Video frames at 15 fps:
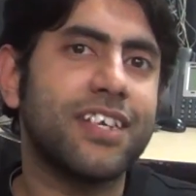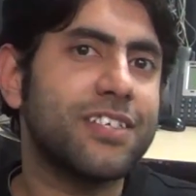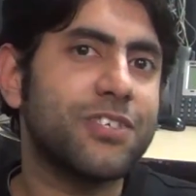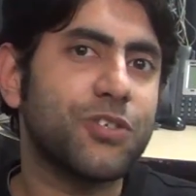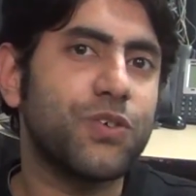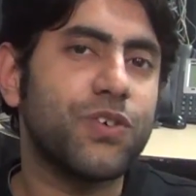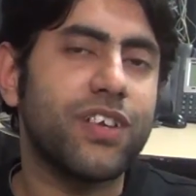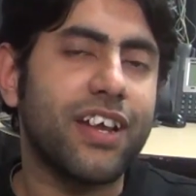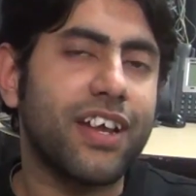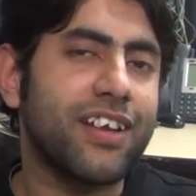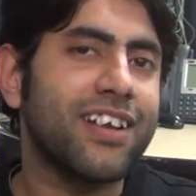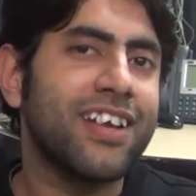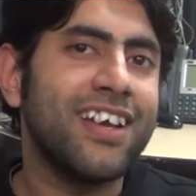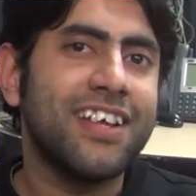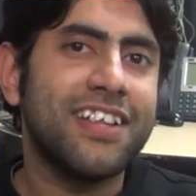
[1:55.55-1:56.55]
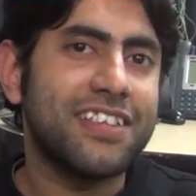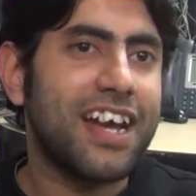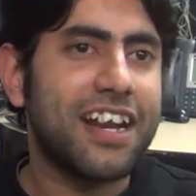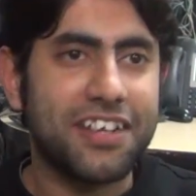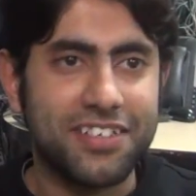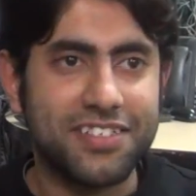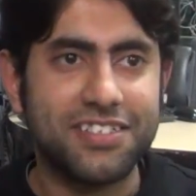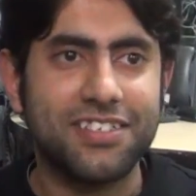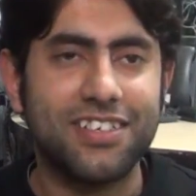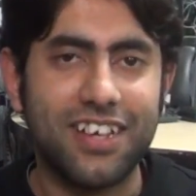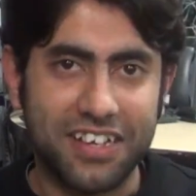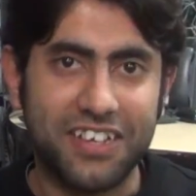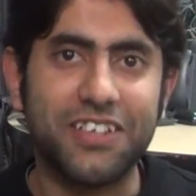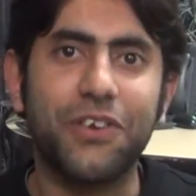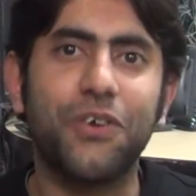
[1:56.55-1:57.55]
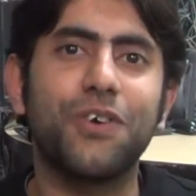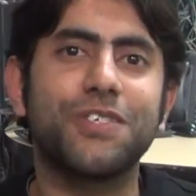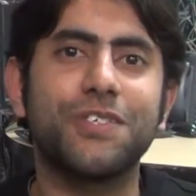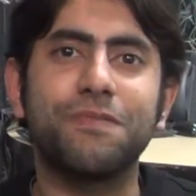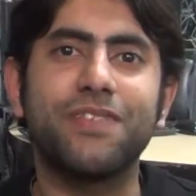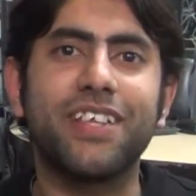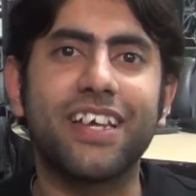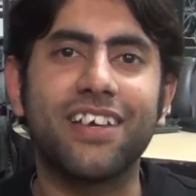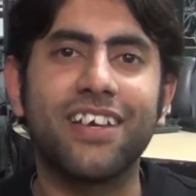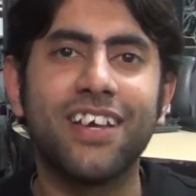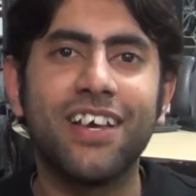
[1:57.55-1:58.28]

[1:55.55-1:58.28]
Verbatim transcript: rest over here. That is another awesome thing.